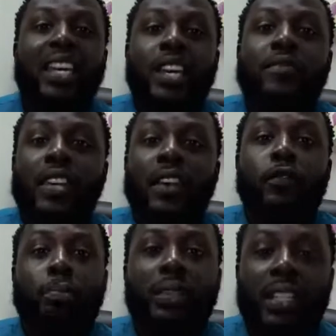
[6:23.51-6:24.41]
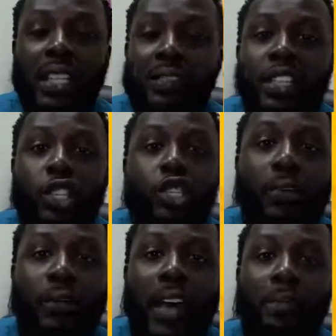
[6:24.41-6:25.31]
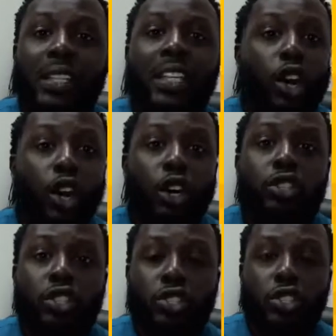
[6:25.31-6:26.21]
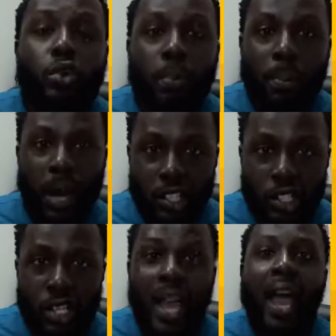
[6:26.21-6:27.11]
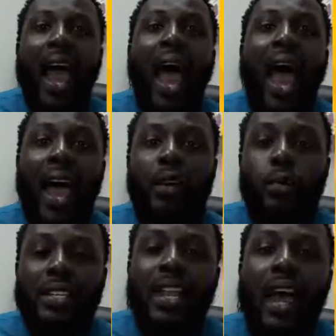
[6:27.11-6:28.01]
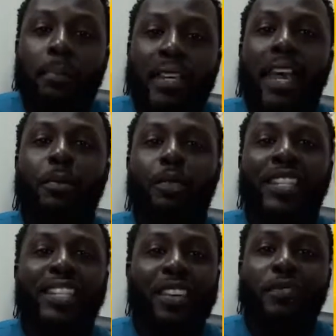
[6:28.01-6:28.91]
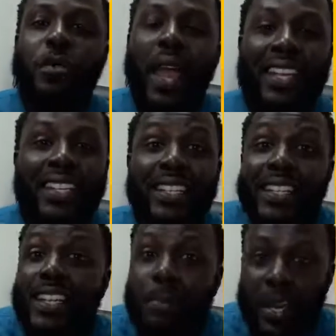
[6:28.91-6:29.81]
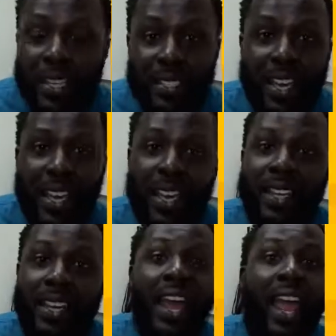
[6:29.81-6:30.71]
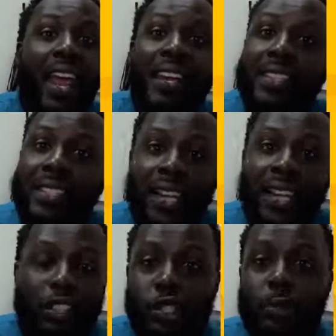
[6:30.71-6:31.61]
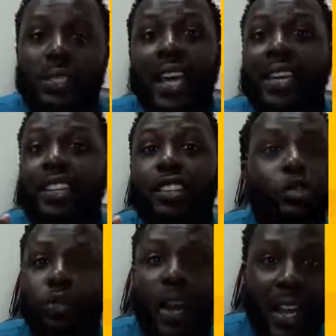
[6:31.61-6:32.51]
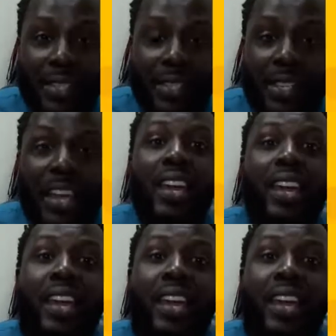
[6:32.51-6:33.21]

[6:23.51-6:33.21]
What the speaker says: Even if you believe that your family earns too much, I would not be able to give you any need-based aid, any scholarships, any grants,